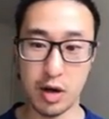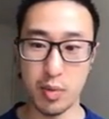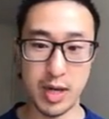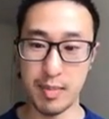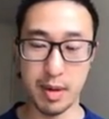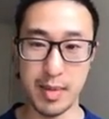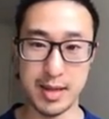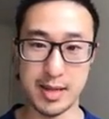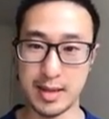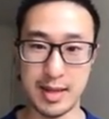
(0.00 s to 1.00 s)
we implement
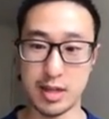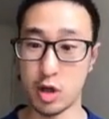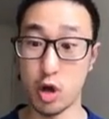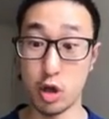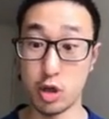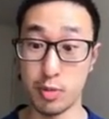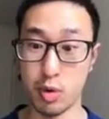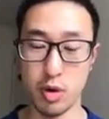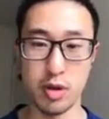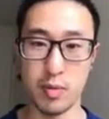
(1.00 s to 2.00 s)
something that's
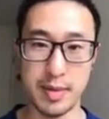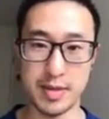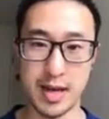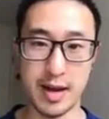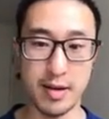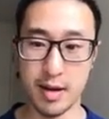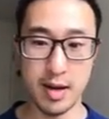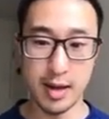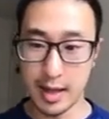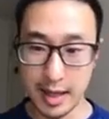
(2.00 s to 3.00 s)
knowledgeable on the website?
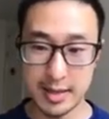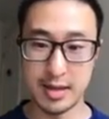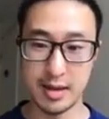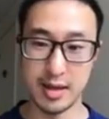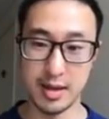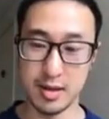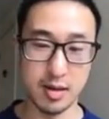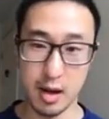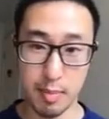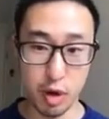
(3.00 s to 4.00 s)
Instantly,
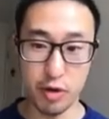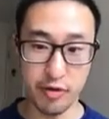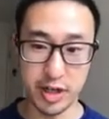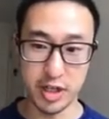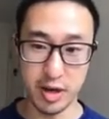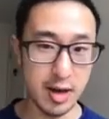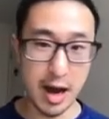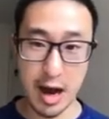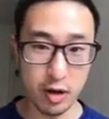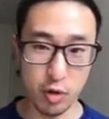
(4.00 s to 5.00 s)
a blog feature, an
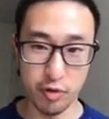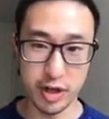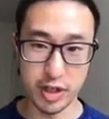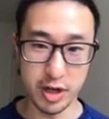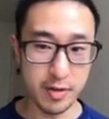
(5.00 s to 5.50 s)
article feature,